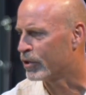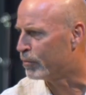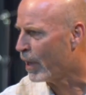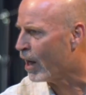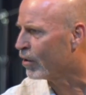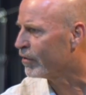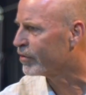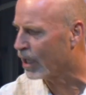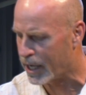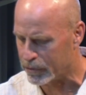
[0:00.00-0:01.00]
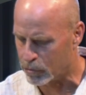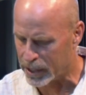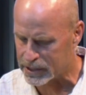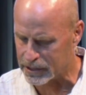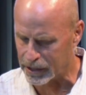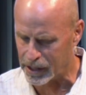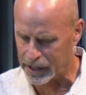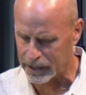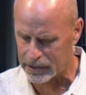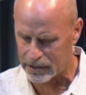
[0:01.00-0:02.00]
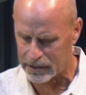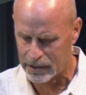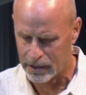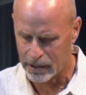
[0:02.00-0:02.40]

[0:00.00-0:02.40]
with the power of God resting on us.